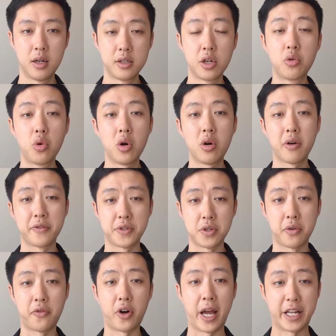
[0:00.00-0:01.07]
The role of
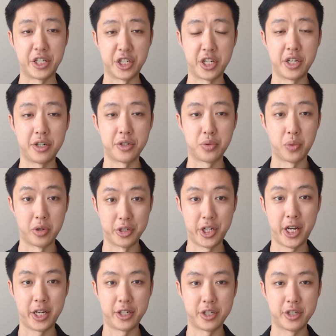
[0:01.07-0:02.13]
software engineers will
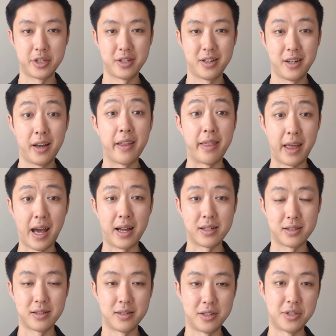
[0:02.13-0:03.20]
change.
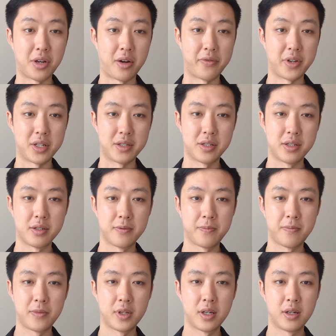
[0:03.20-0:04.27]
That is obvious.
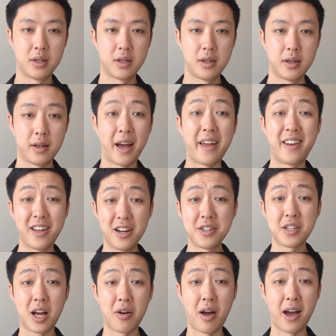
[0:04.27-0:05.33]
And
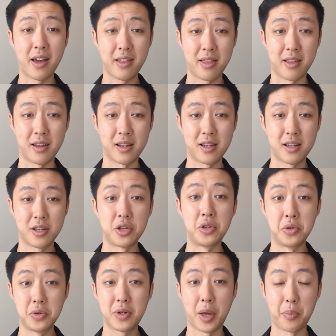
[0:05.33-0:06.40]
here's how I think
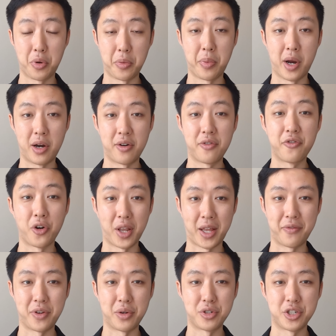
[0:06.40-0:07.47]
you can prepare for that
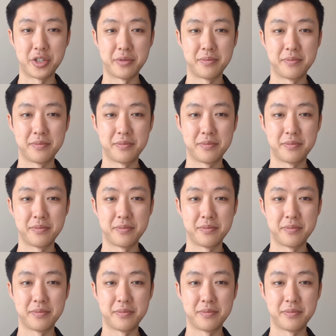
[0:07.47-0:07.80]
future.